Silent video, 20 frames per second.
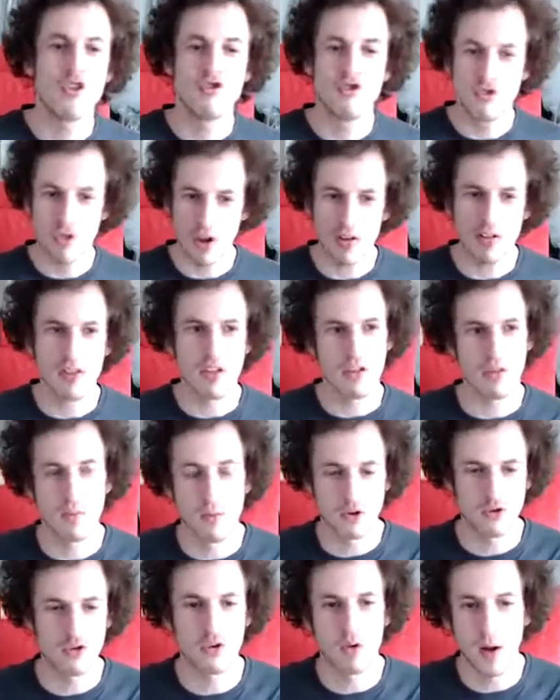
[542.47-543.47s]
just as
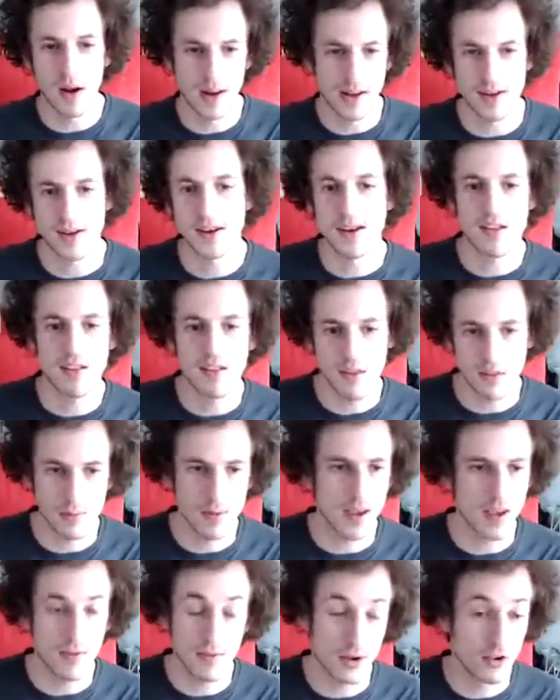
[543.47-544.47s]
much credit needs to be
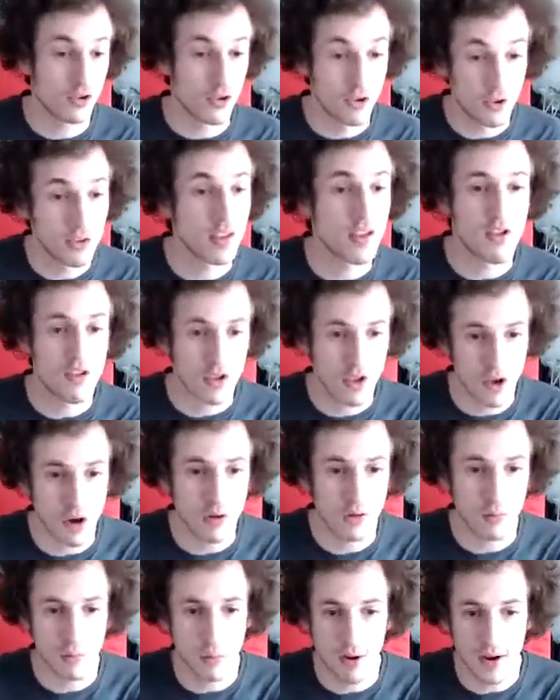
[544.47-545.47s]
given to these
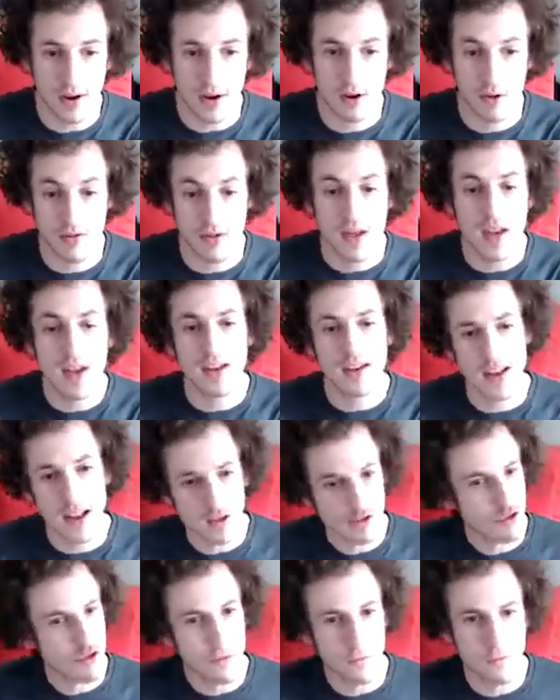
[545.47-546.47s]
young players,
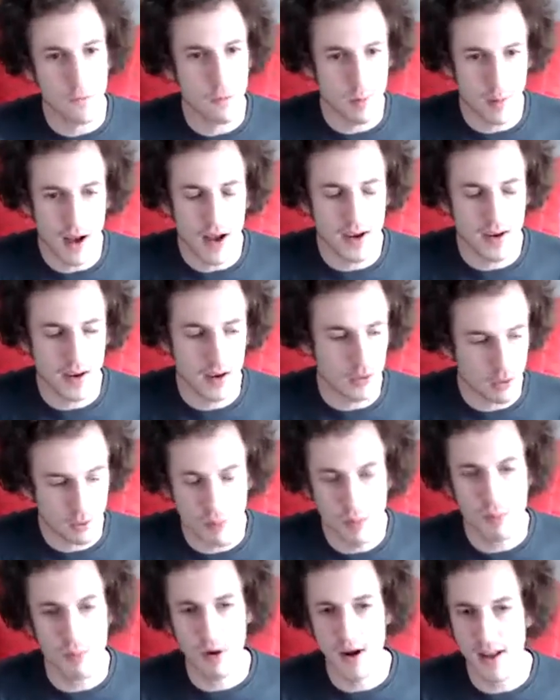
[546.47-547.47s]
not just for buying into
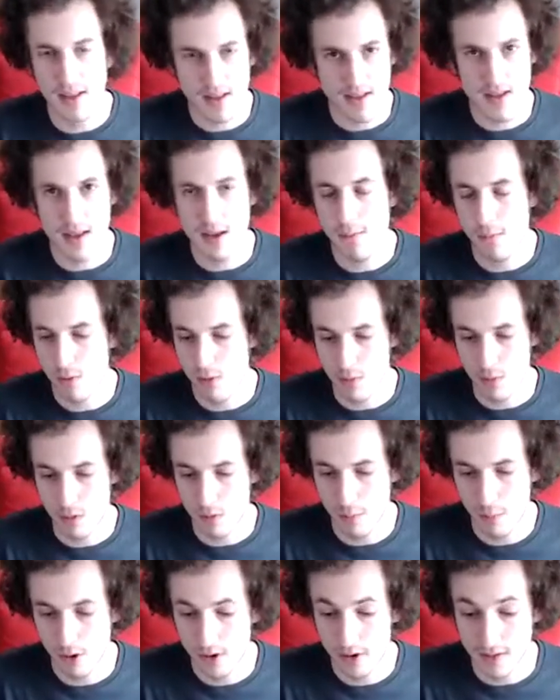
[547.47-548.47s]
what Brad Stevens was
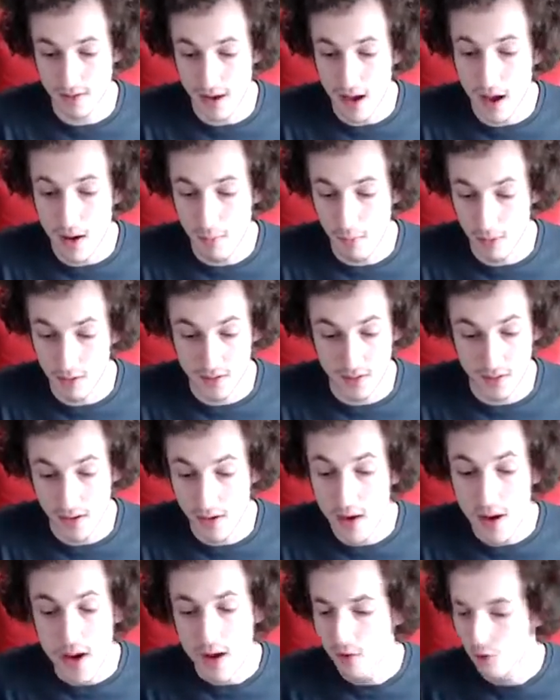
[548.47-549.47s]
putting down, but to
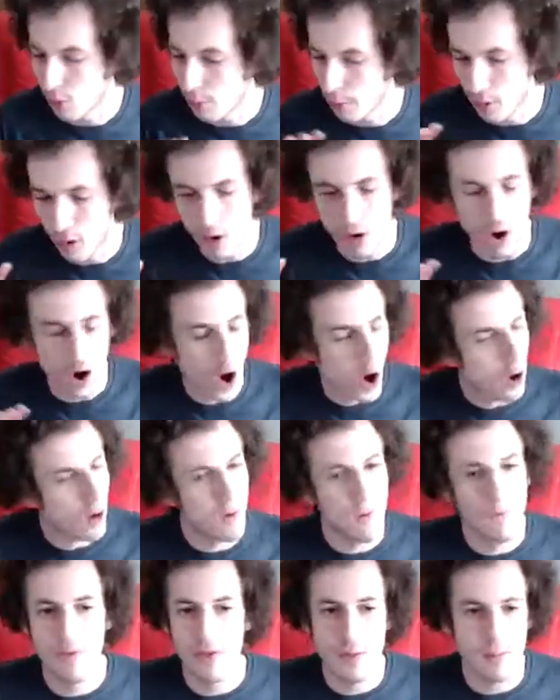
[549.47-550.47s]
put
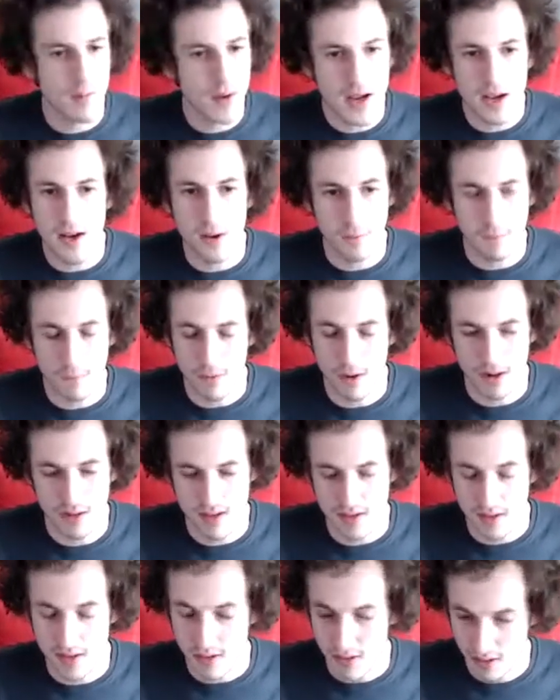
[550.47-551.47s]
all of the media
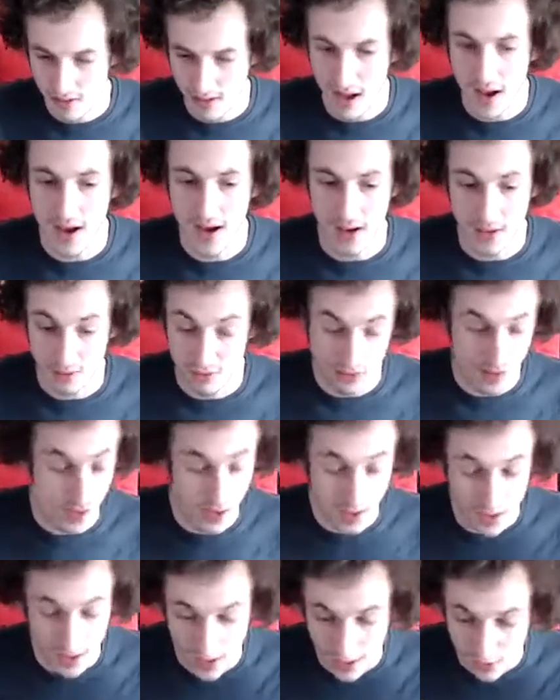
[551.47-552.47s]
frenzy aside
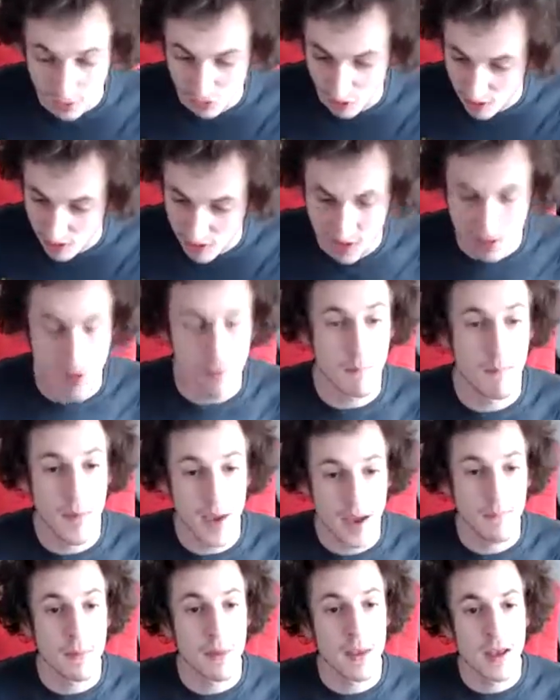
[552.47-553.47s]
and just
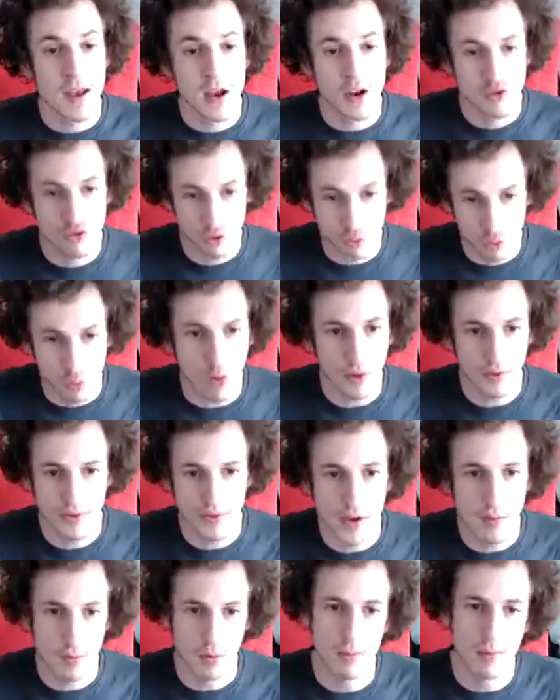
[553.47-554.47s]
commit to what
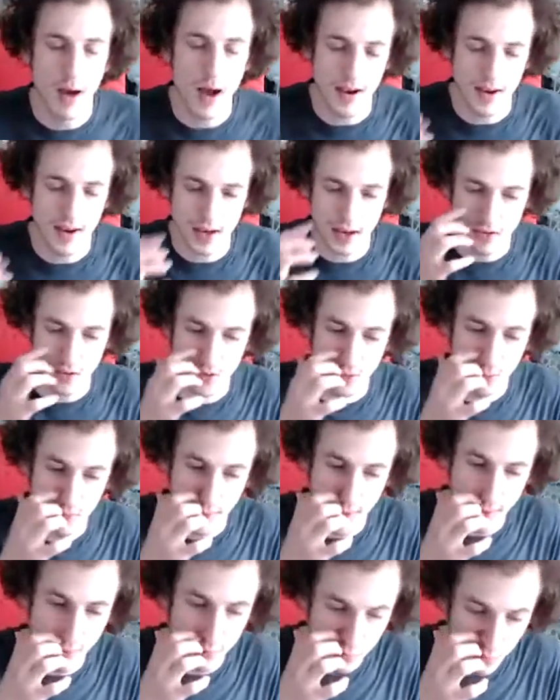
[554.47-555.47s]
they were buying into. And
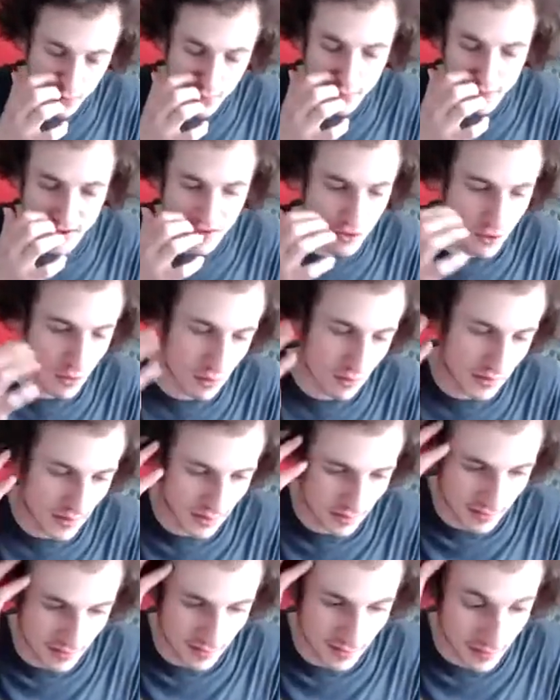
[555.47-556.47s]
I really do
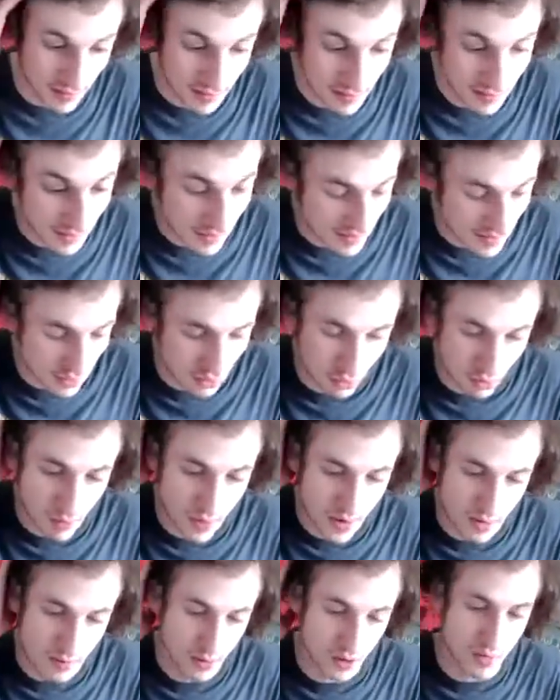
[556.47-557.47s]
think that that's
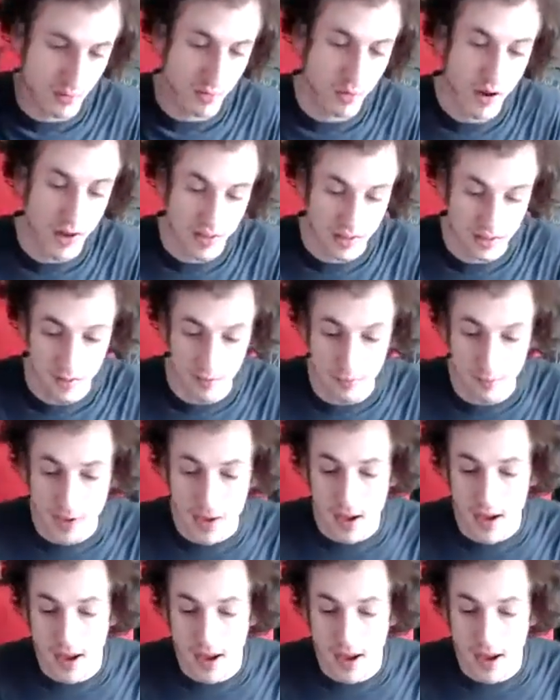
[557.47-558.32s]
incredibly impressive.